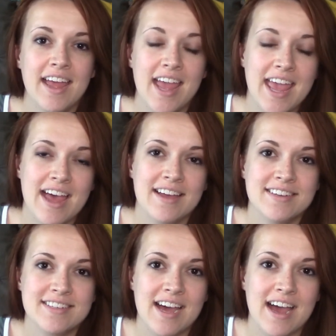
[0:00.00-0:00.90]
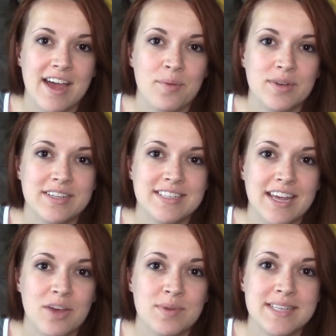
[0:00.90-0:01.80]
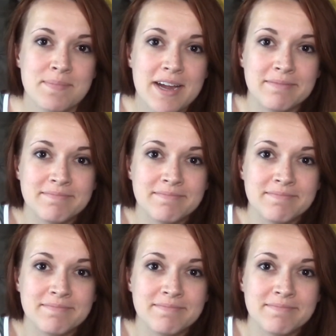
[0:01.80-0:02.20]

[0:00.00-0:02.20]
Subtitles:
and I will tell you what's up there.